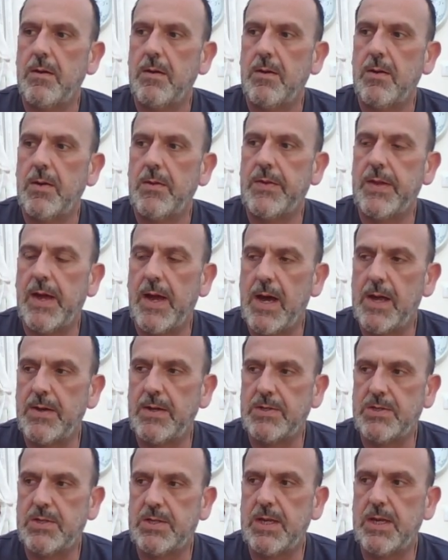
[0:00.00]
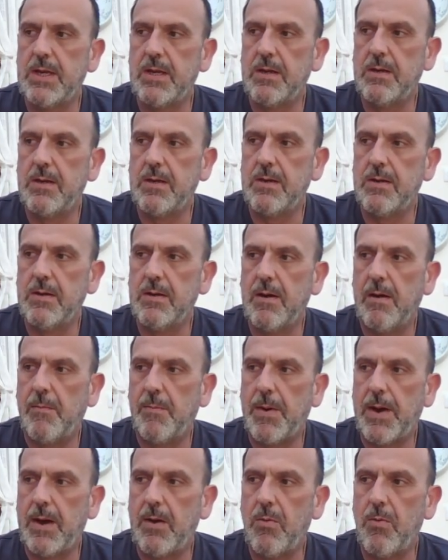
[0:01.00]
And this thing
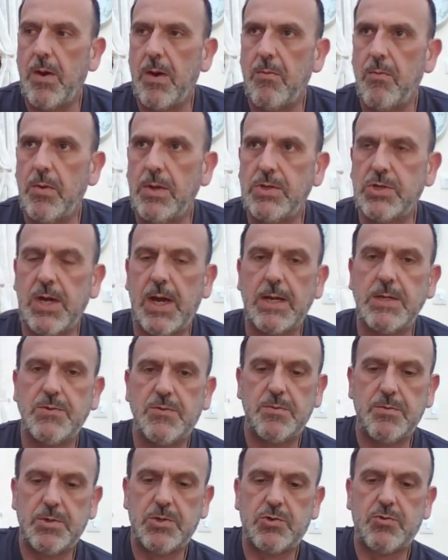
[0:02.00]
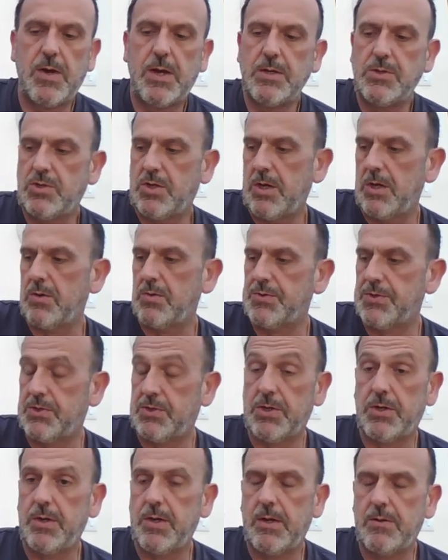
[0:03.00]
about when we change from the strange girl to
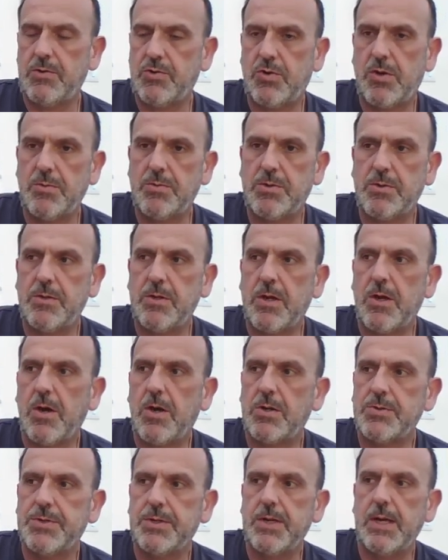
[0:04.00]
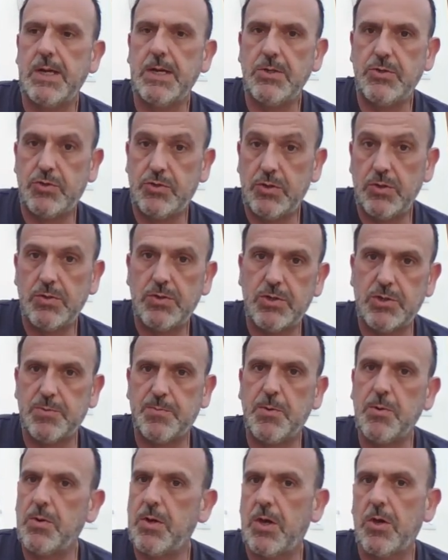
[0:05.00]
suddenly a description of the garden, introduce a
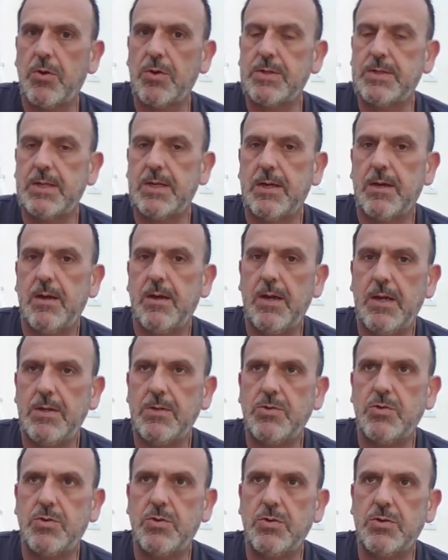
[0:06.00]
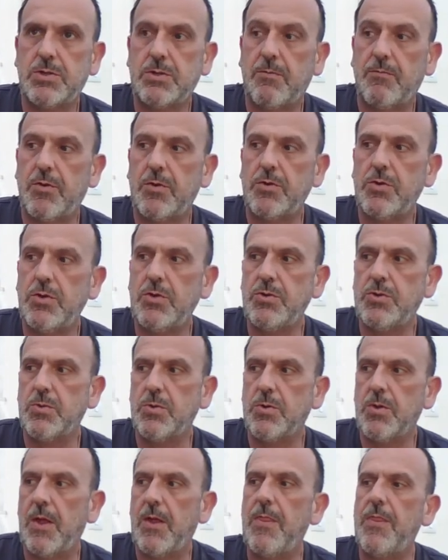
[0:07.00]
spooky idea, introduce something
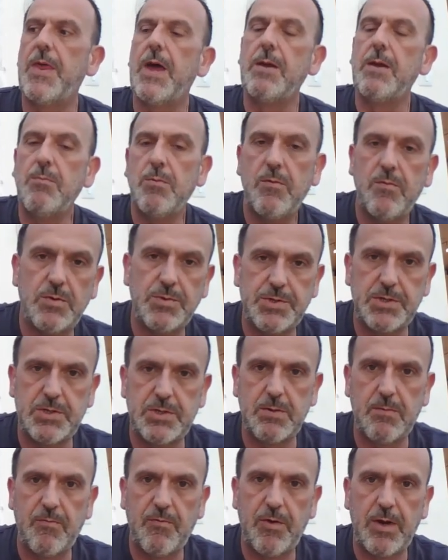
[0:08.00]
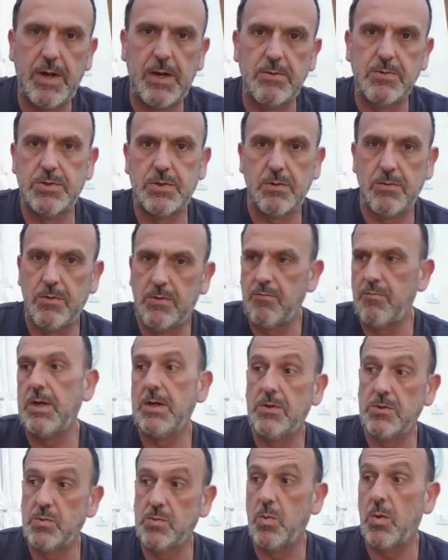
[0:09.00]
unusual, and then move on to something else, so the
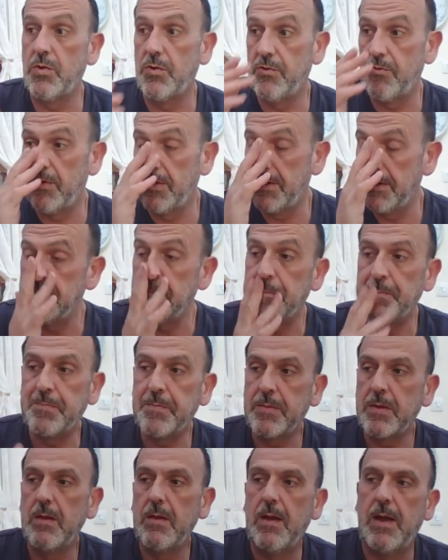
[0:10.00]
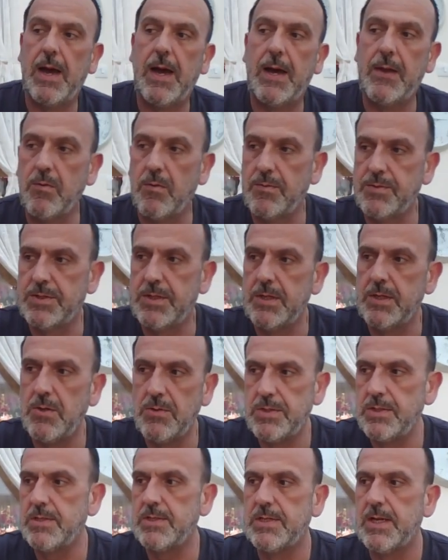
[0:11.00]
reader's wandering. And obviously
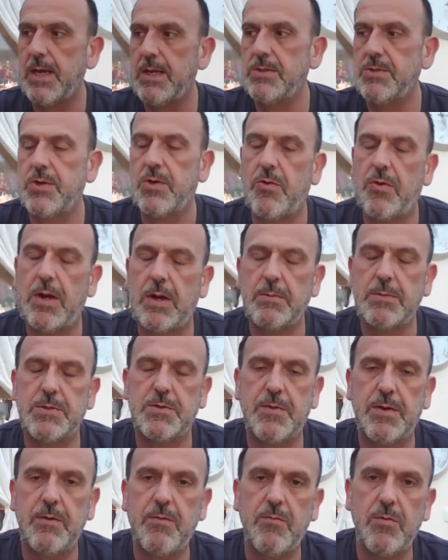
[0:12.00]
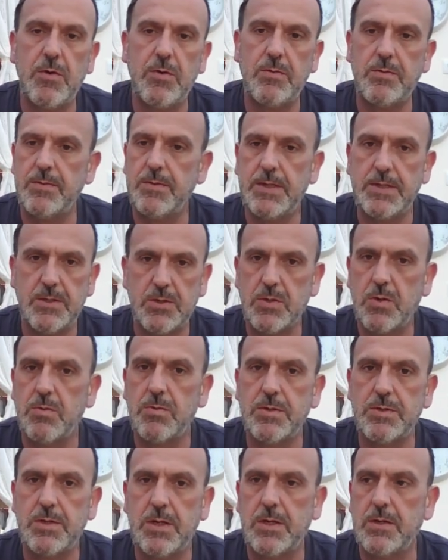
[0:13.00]
using setting to create atmosphere and mood is as old
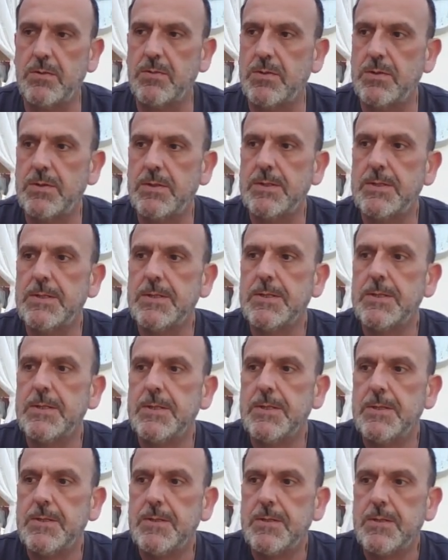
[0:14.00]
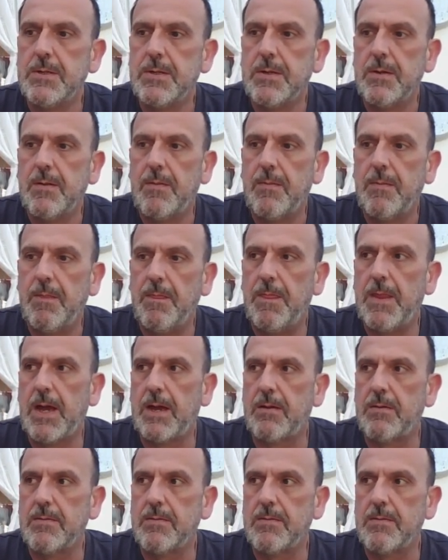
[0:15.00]
as the hills. Now,